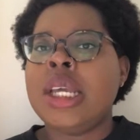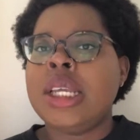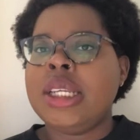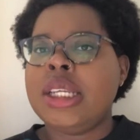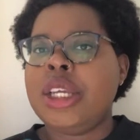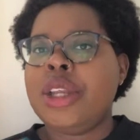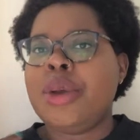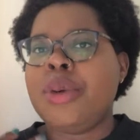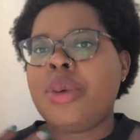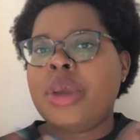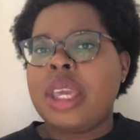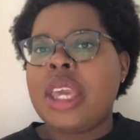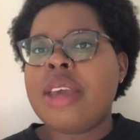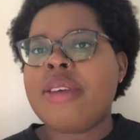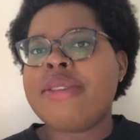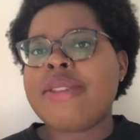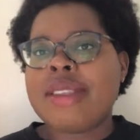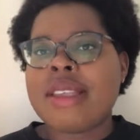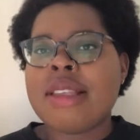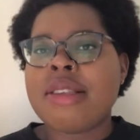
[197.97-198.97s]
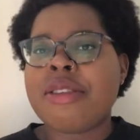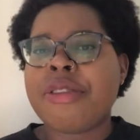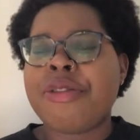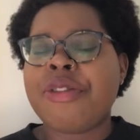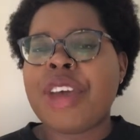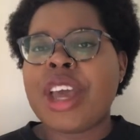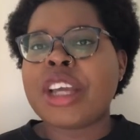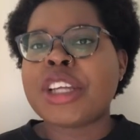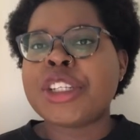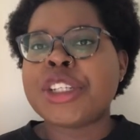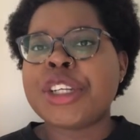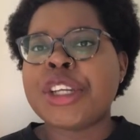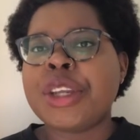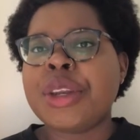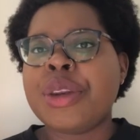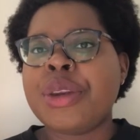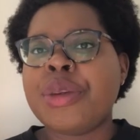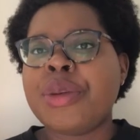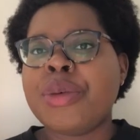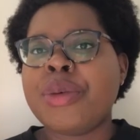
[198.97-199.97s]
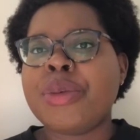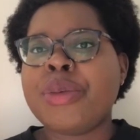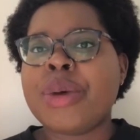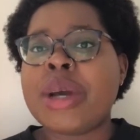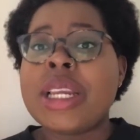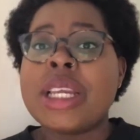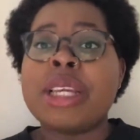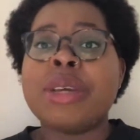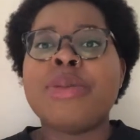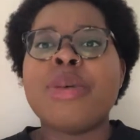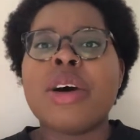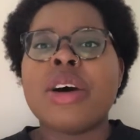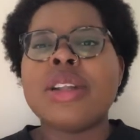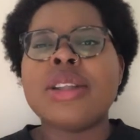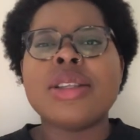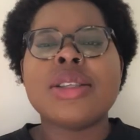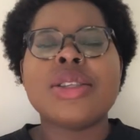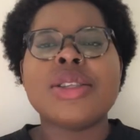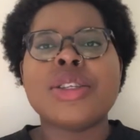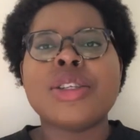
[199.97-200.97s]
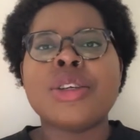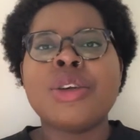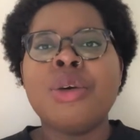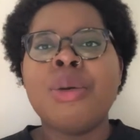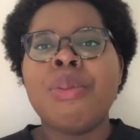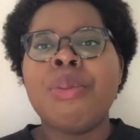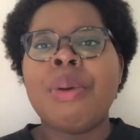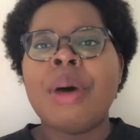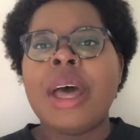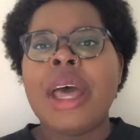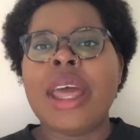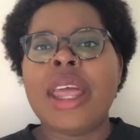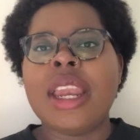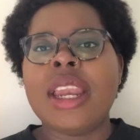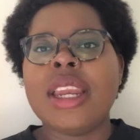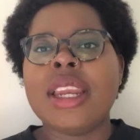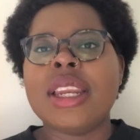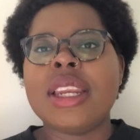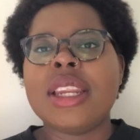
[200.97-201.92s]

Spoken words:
you know, gives his affection when he wants to, but